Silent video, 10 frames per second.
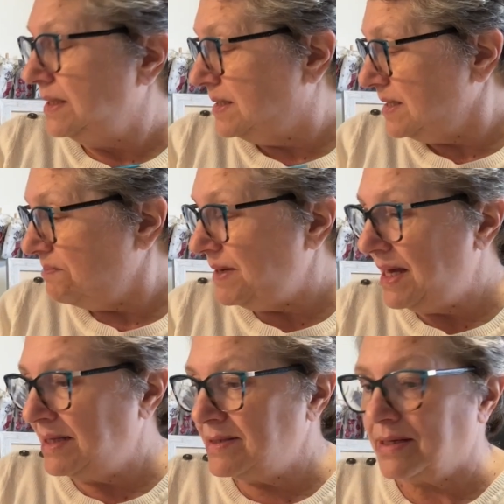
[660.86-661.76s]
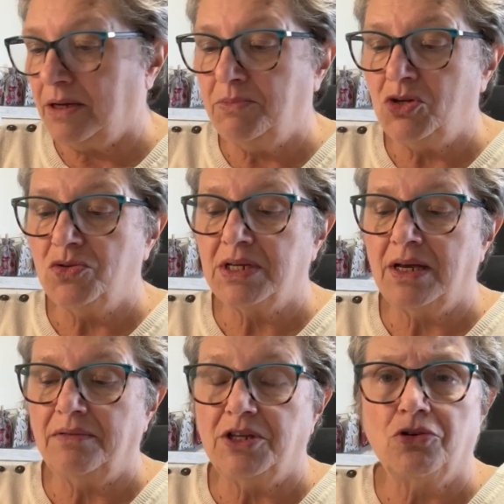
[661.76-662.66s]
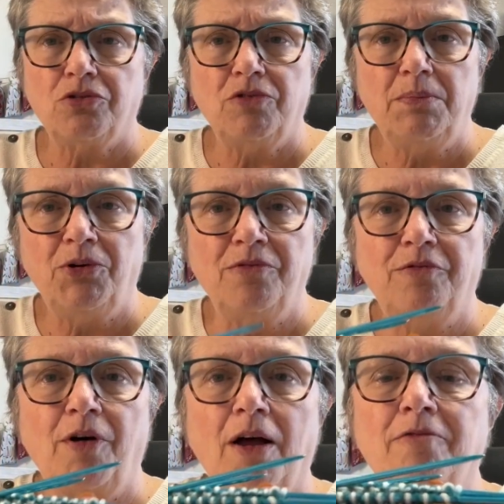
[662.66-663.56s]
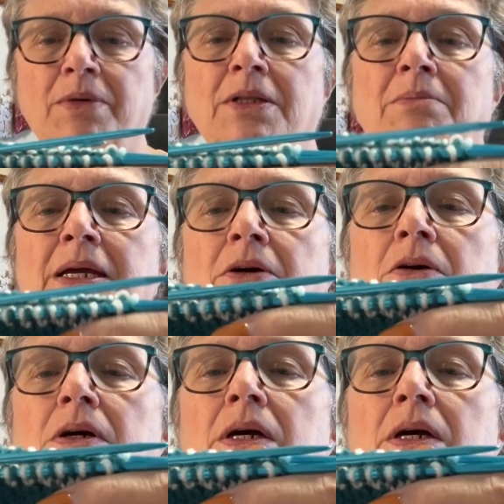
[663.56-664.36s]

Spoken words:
DPNs that I'm using. They're 3.5 millimeter.